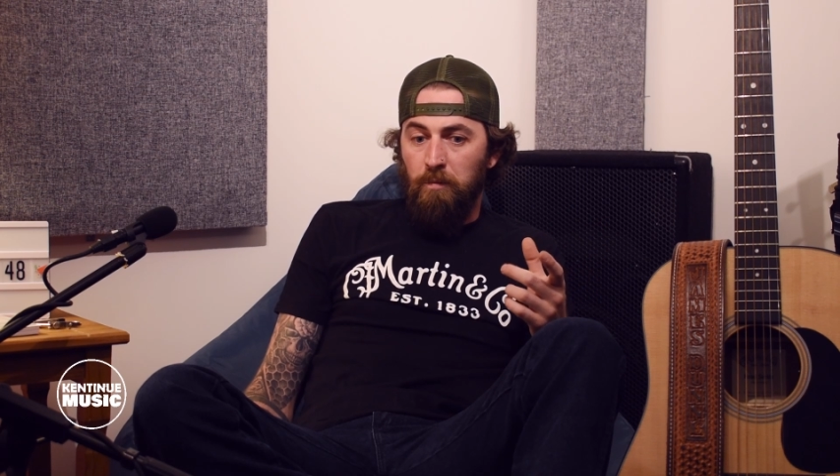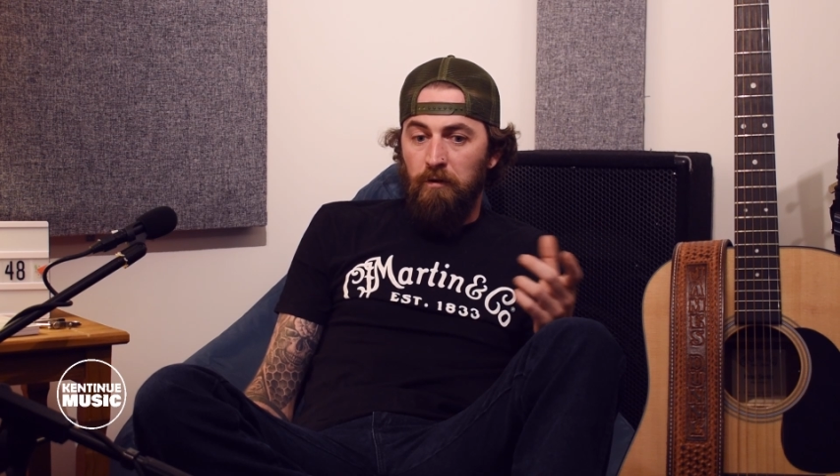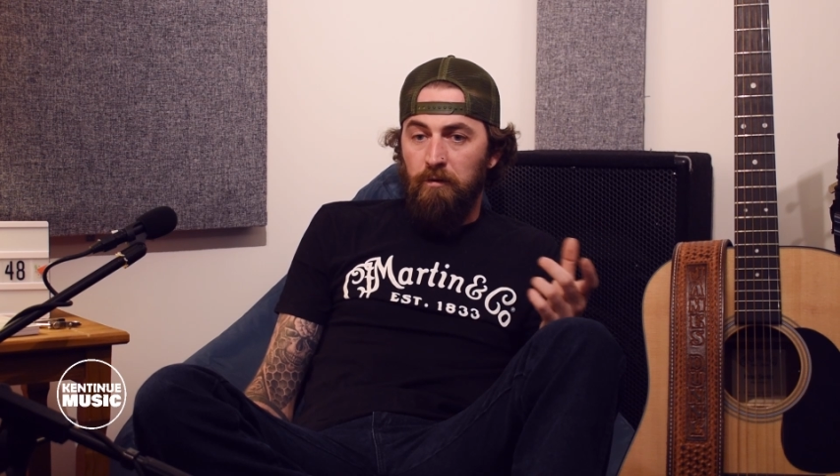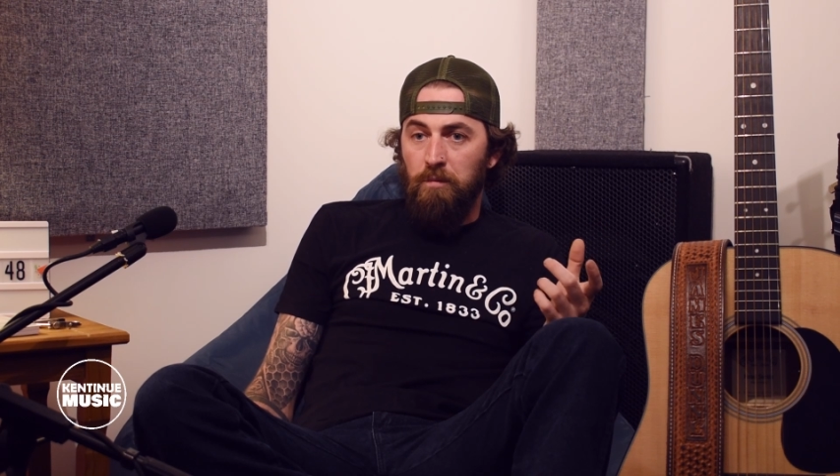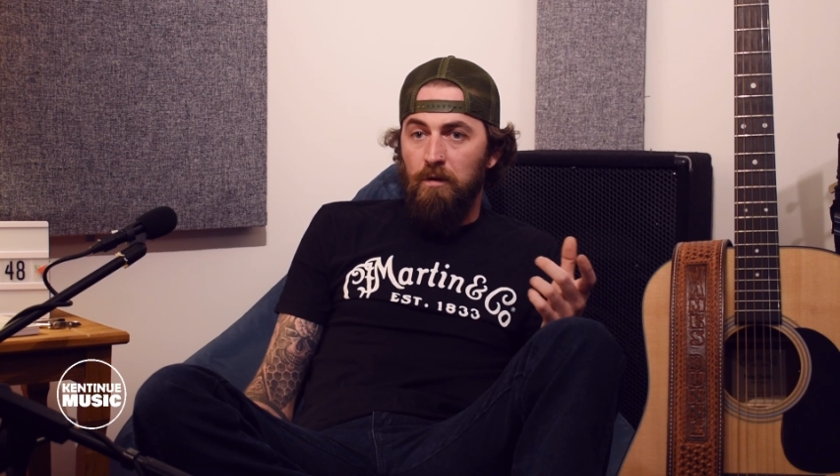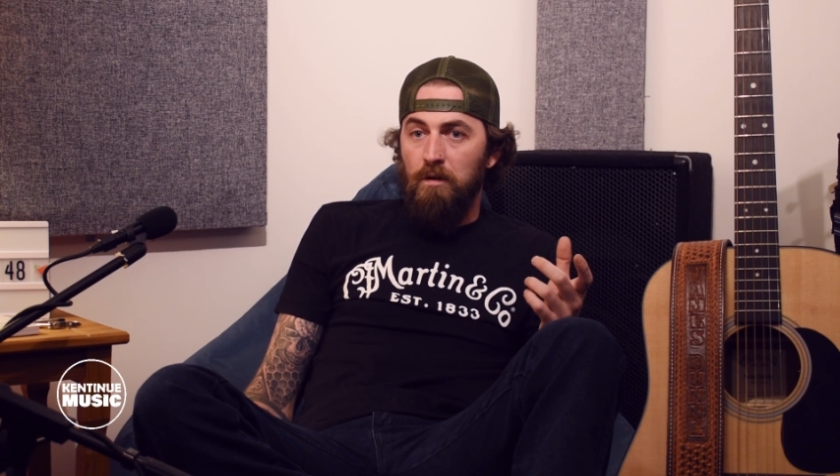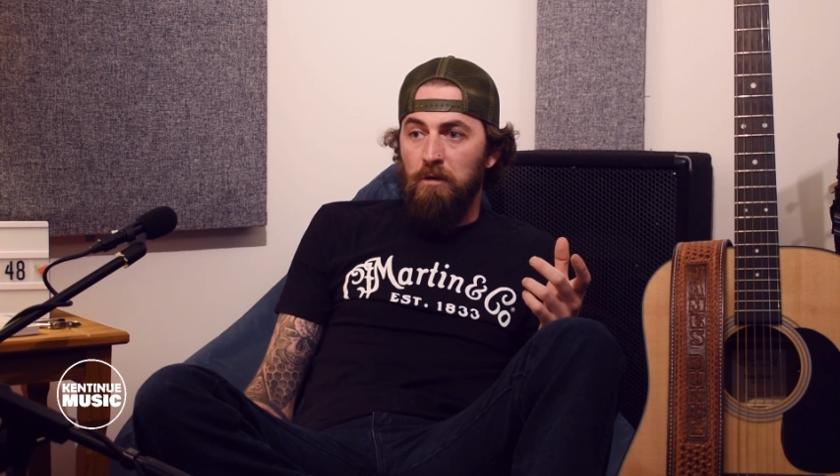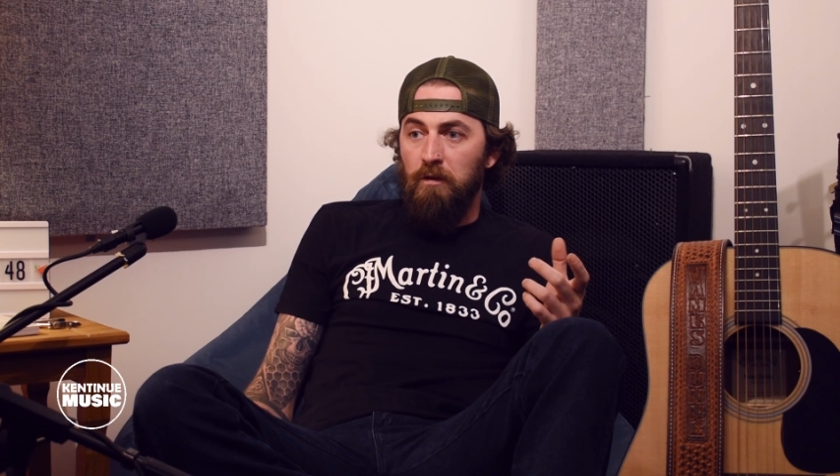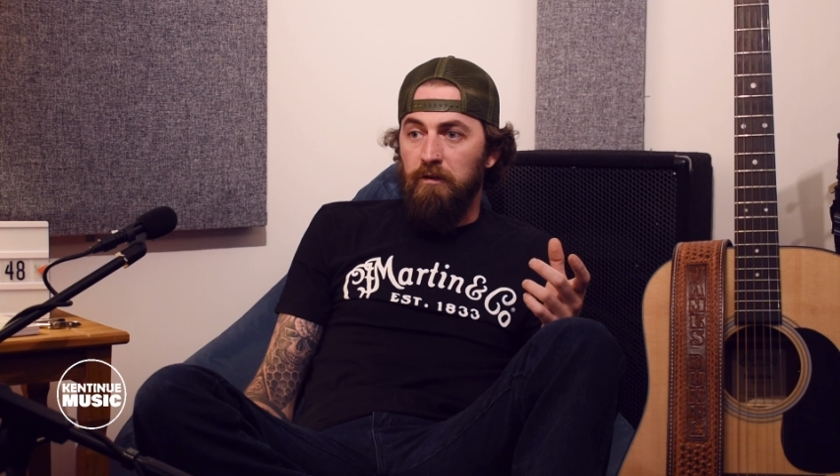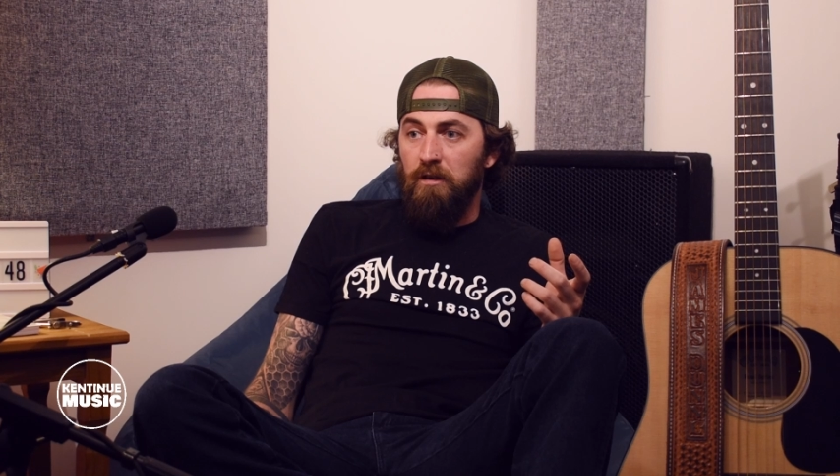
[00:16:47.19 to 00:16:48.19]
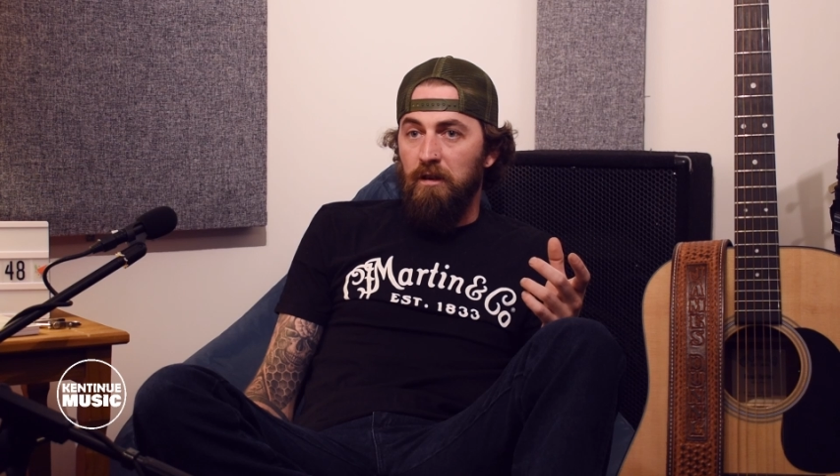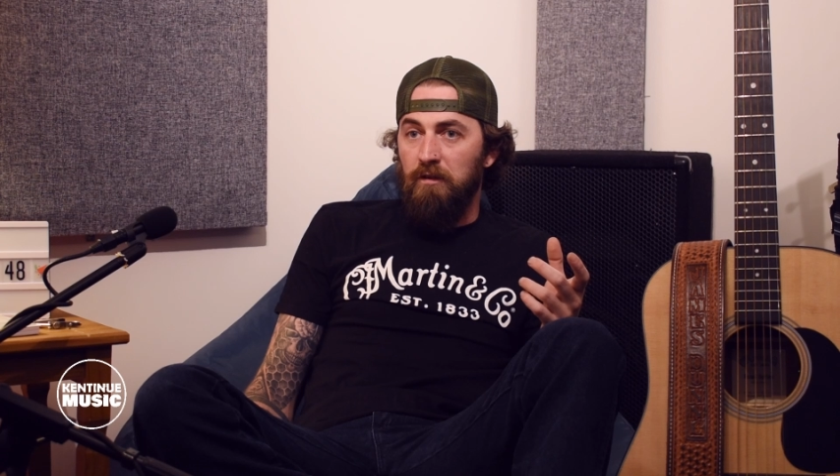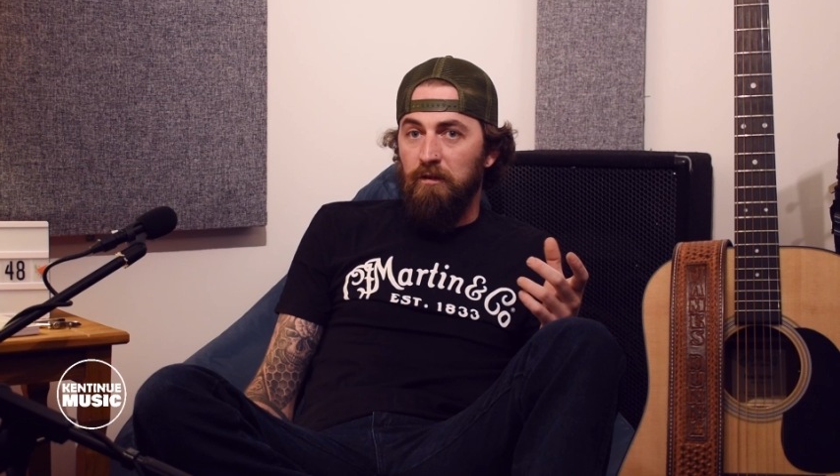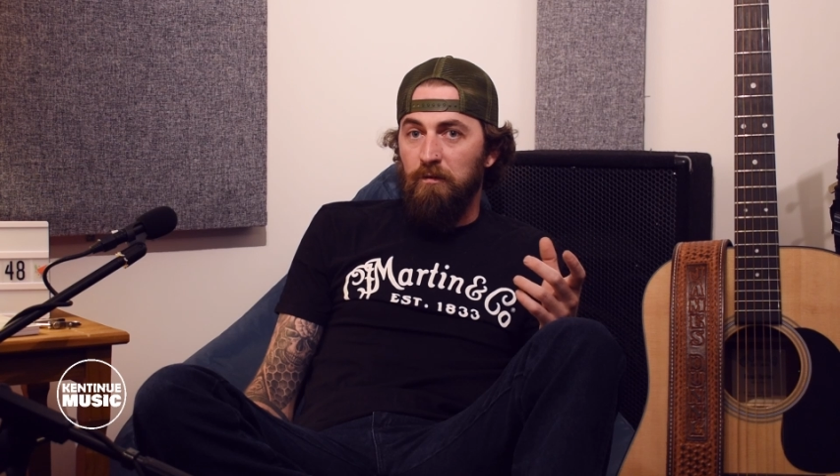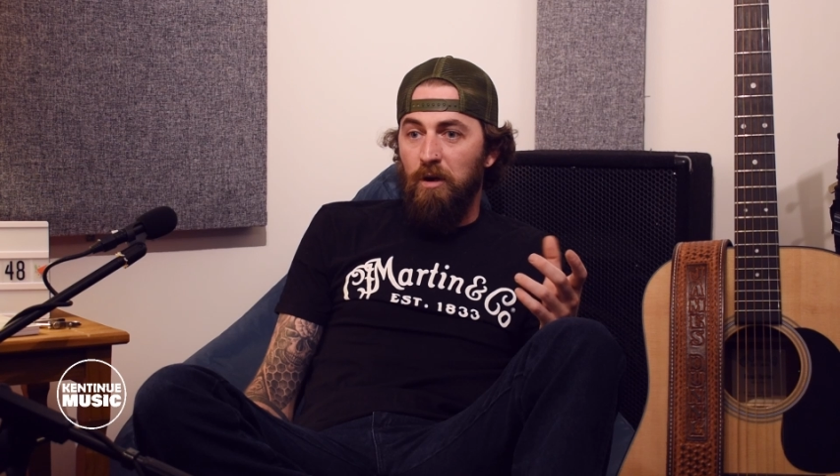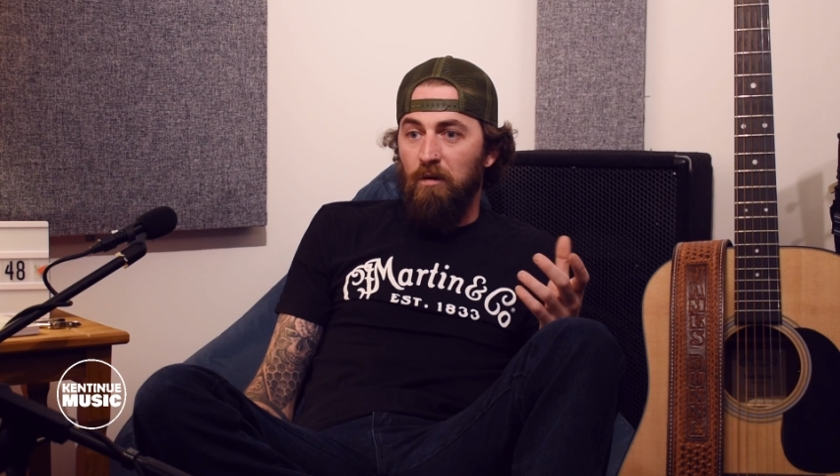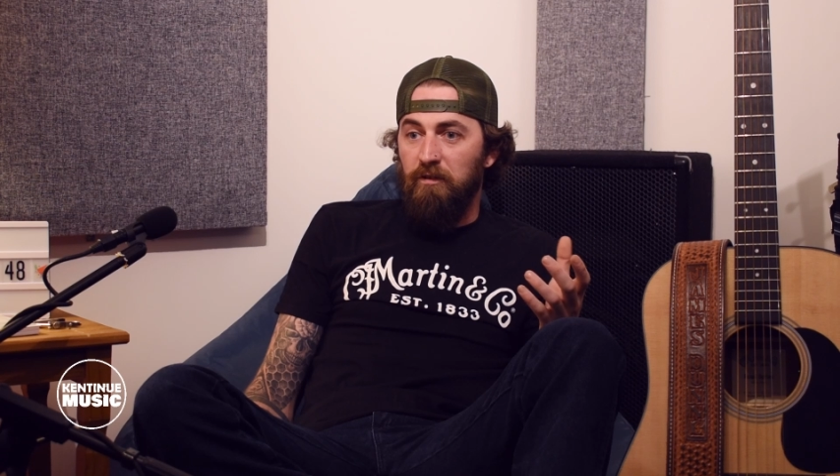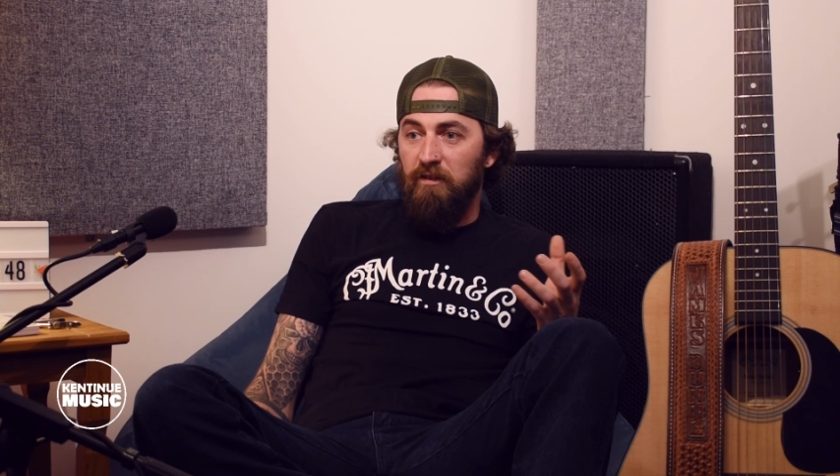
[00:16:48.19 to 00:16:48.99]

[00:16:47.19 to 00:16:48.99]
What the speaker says: suppose the beauty of music is as well,